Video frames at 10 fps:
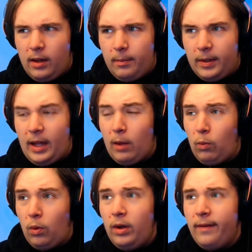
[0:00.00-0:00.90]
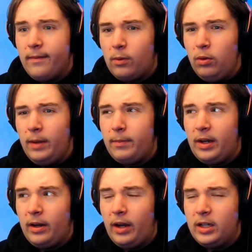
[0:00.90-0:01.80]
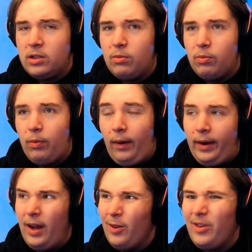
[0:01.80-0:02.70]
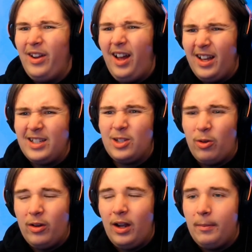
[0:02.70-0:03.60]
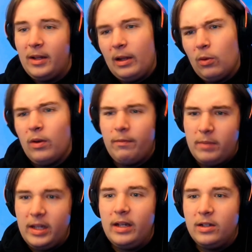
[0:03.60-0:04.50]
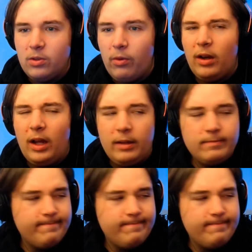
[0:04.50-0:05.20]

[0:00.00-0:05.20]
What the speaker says: But that could have been a nice, well, not nice storyline, but that could have been a storyline.